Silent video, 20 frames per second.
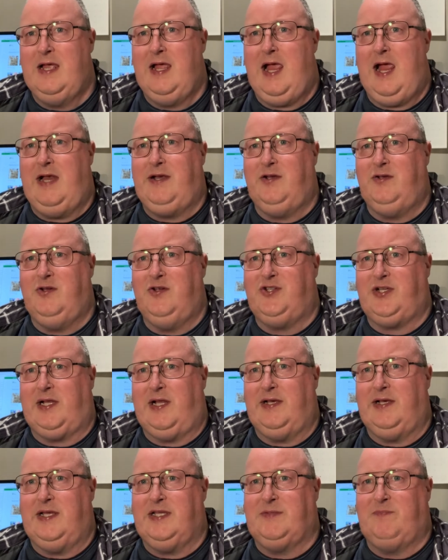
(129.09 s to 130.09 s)
and in New
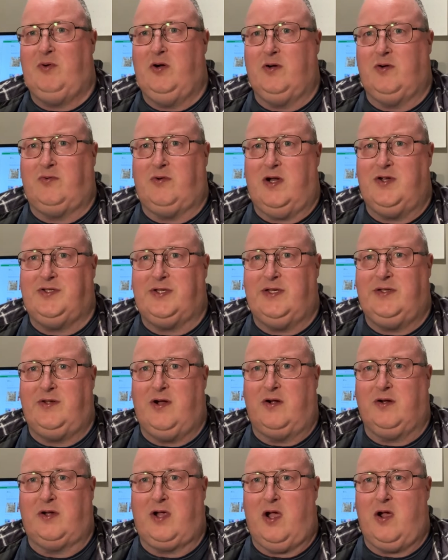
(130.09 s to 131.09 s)
Zealand it's
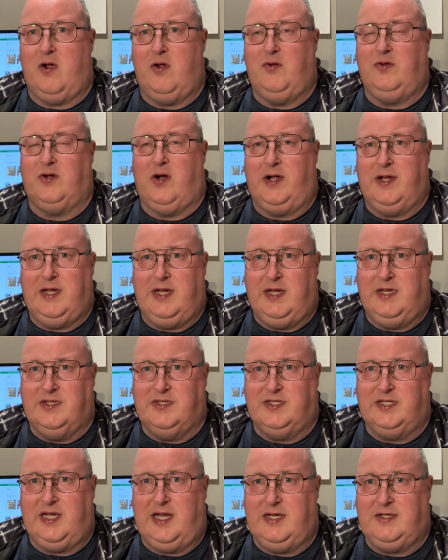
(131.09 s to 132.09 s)

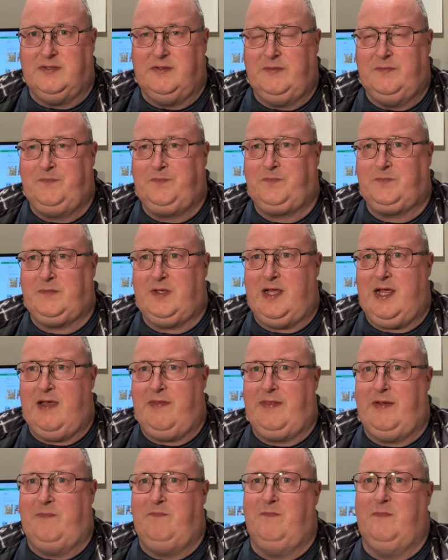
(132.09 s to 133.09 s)
bookgrocer.co.nz. now,